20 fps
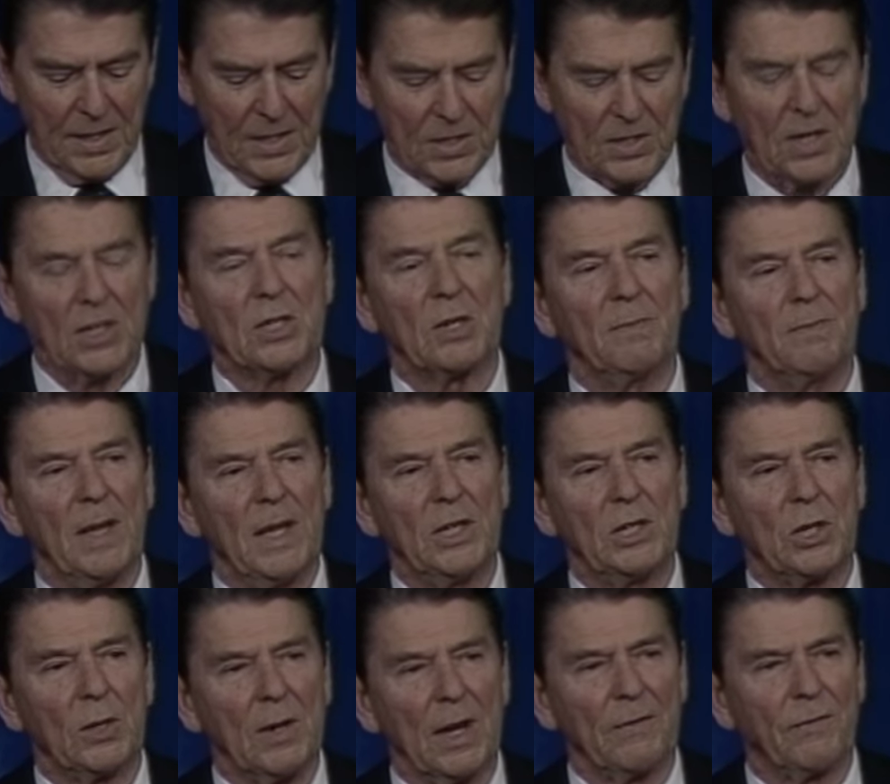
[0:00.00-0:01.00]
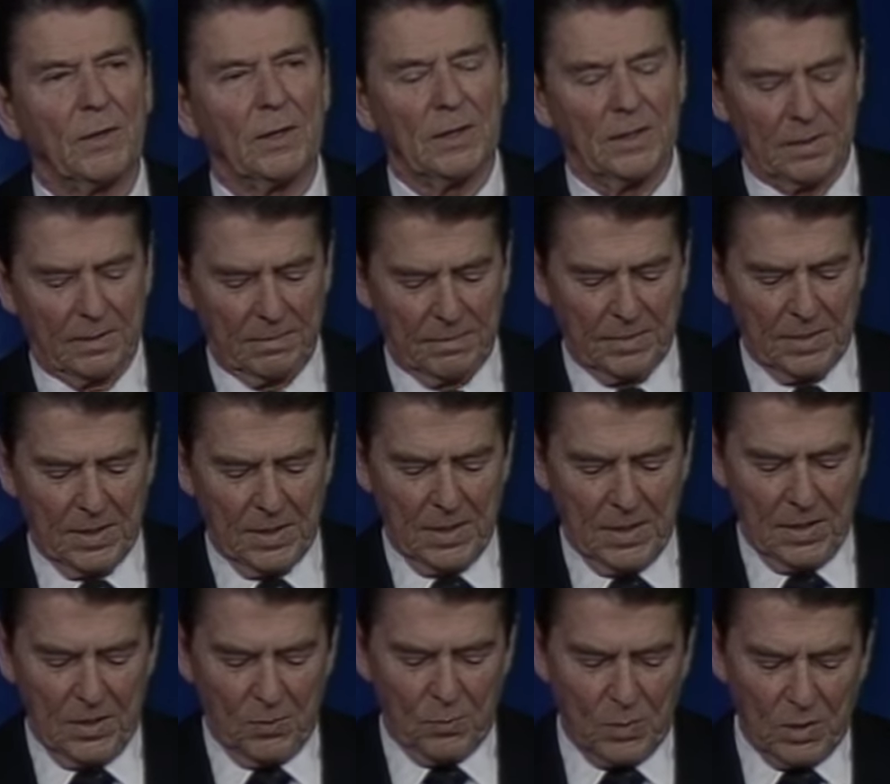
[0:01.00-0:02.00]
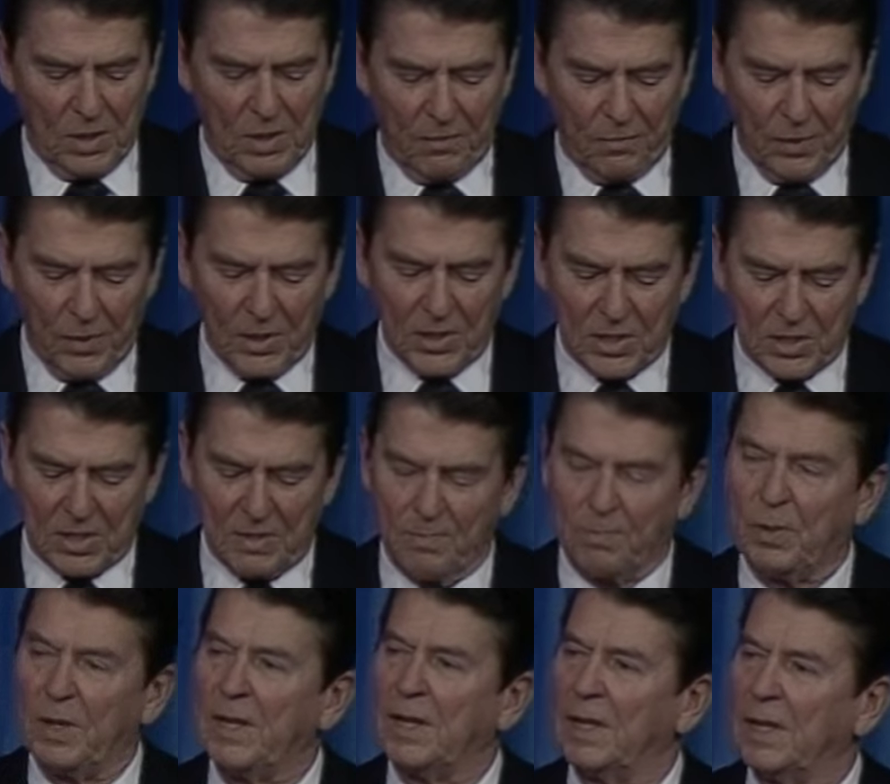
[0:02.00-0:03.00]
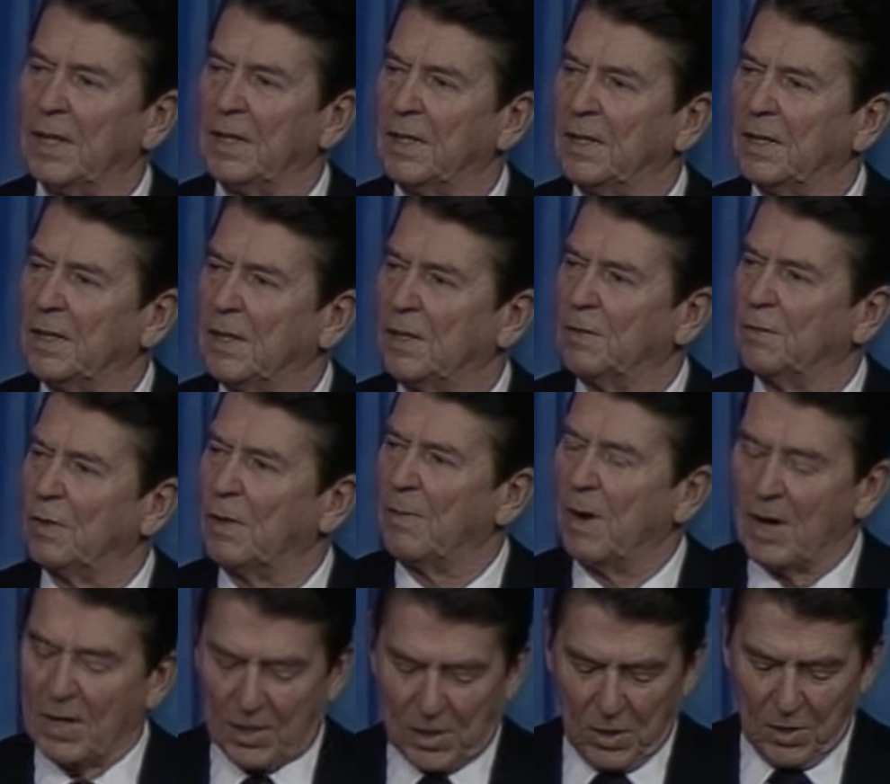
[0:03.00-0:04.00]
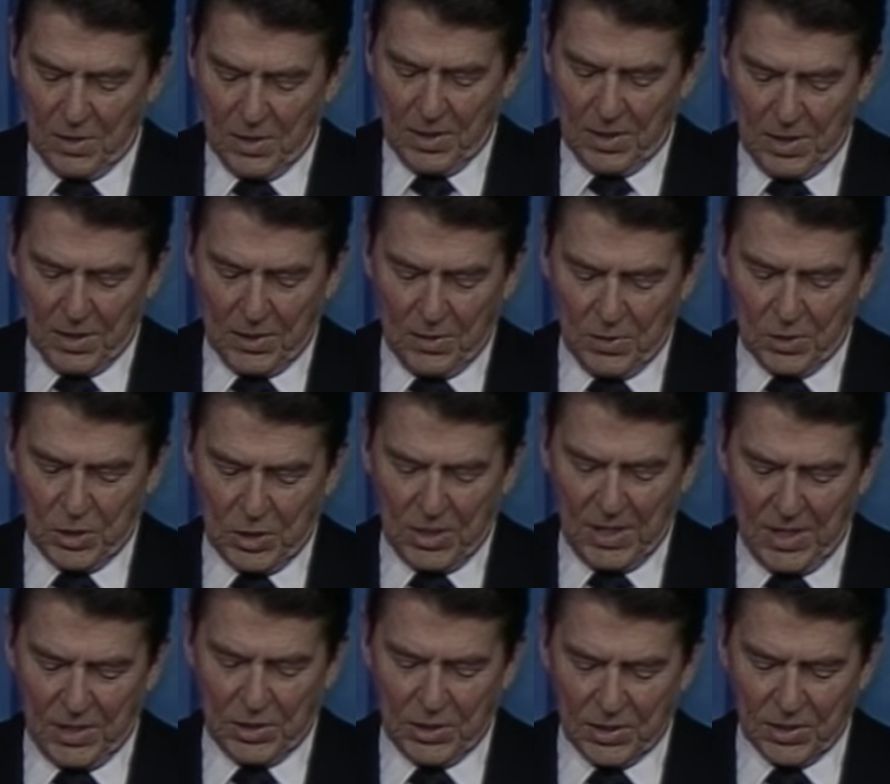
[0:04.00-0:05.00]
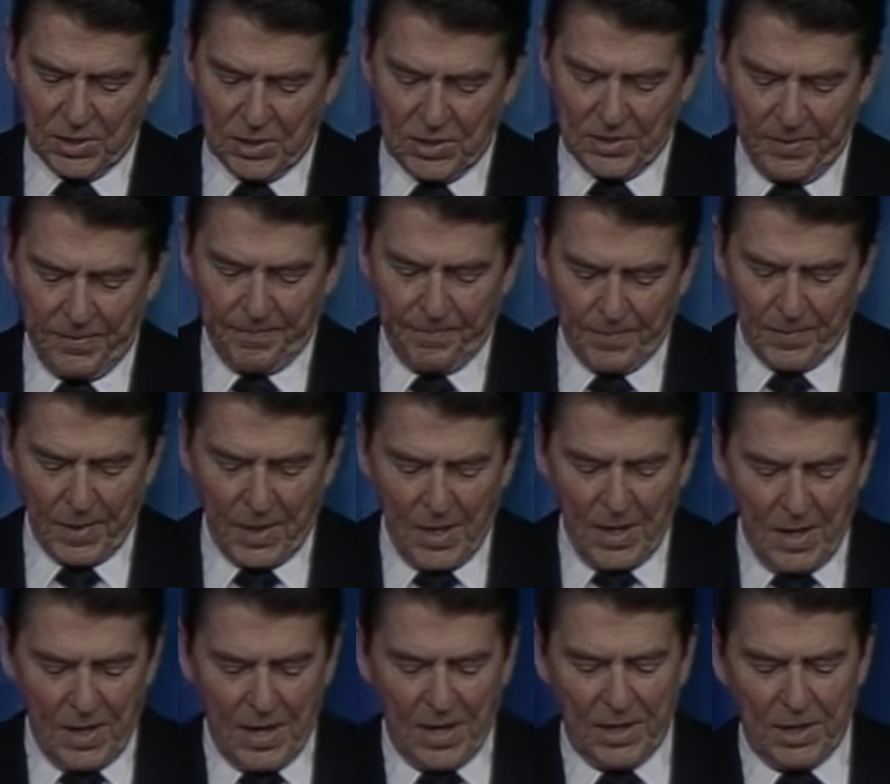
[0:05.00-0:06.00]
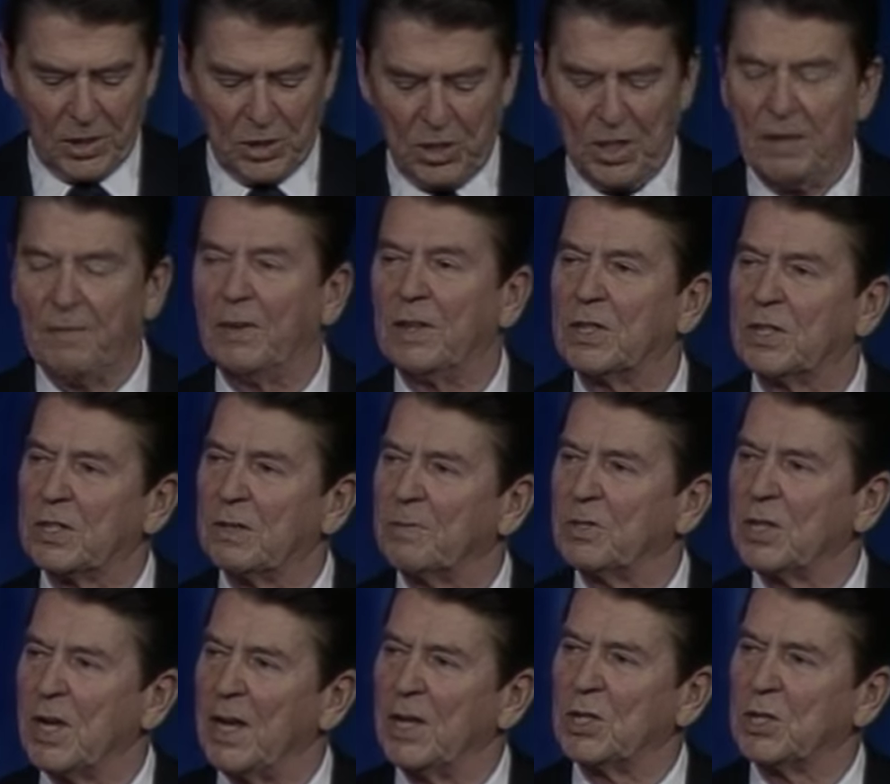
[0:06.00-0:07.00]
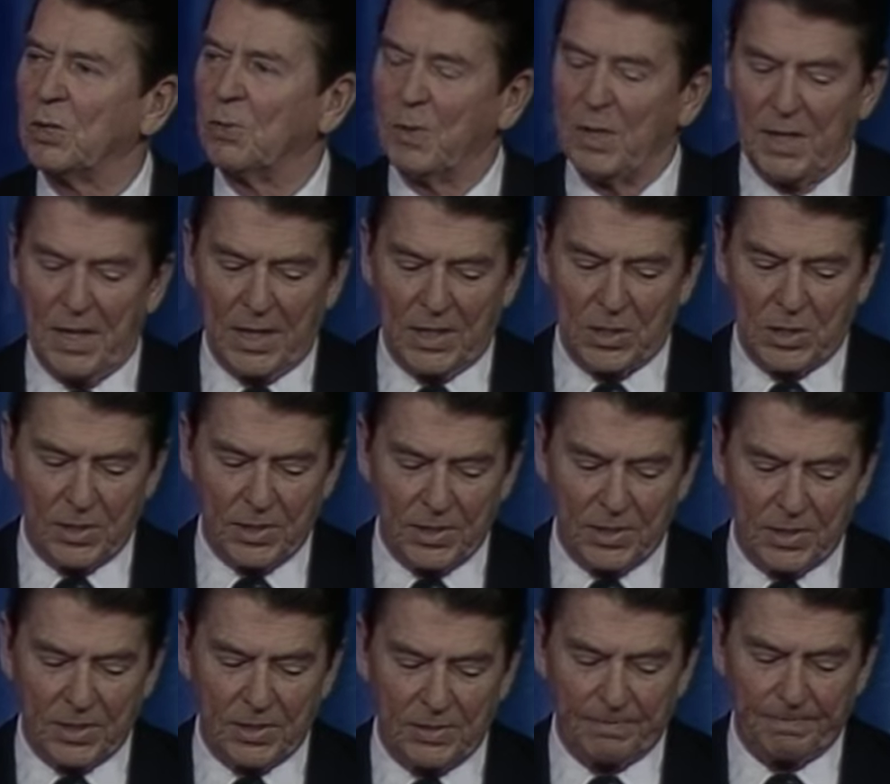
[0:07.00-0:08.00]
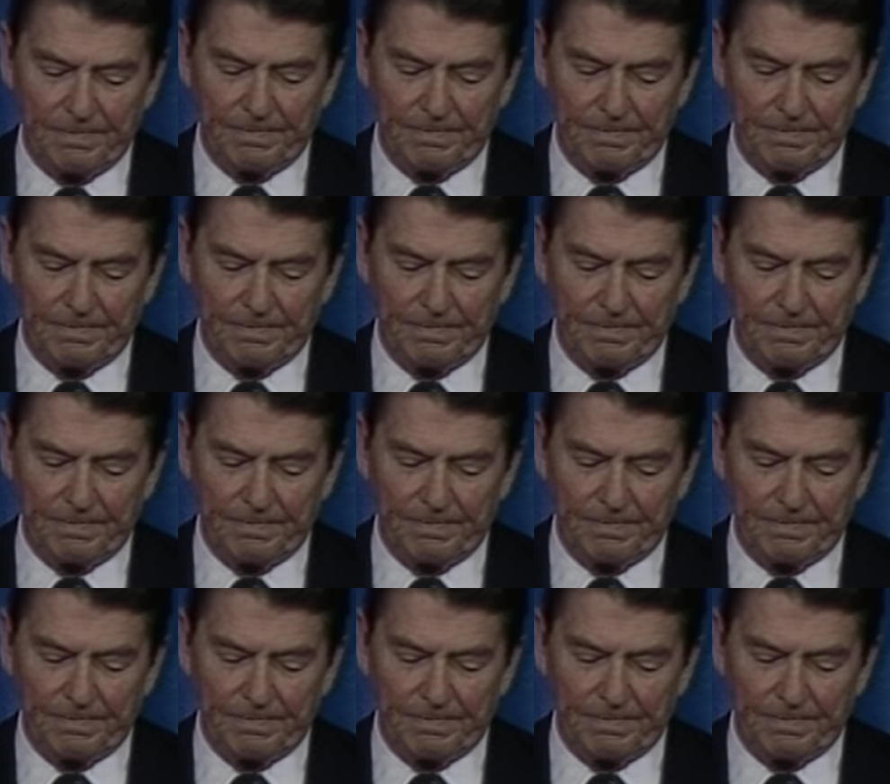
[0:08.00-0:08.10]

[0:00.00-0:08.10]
Such a major effort would divert us completely from our current negotiations on achieving substantial reductions.